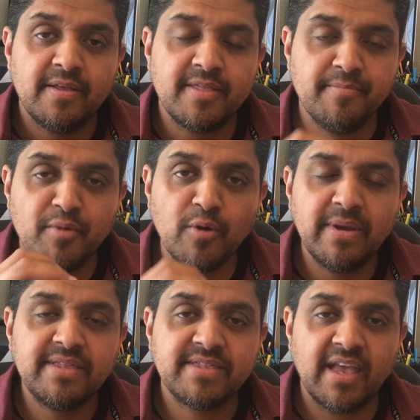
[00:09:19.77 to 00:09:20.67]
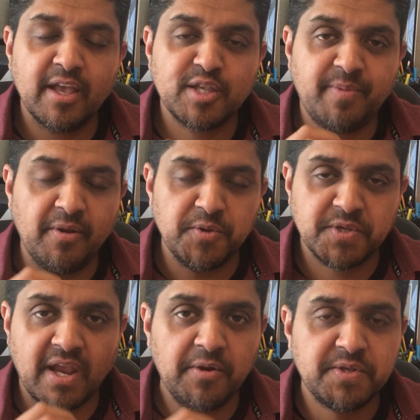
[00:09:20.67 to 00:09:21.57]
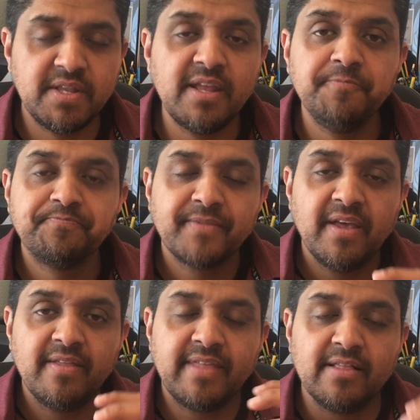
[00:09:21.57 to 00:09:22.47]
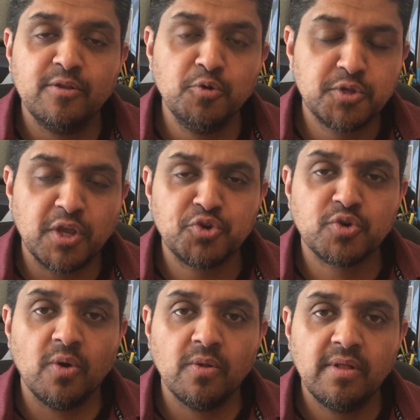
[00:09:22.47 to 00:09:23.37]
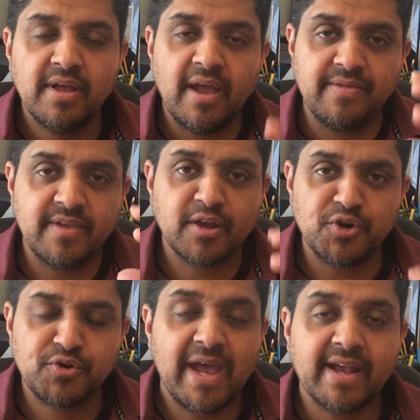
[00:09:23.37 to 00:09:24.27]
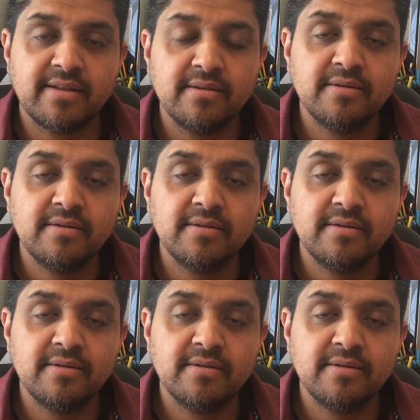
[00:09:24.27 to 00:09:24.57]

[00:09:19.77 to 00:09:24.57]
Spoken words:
The moment they experience scarcity, they lose control and they contract.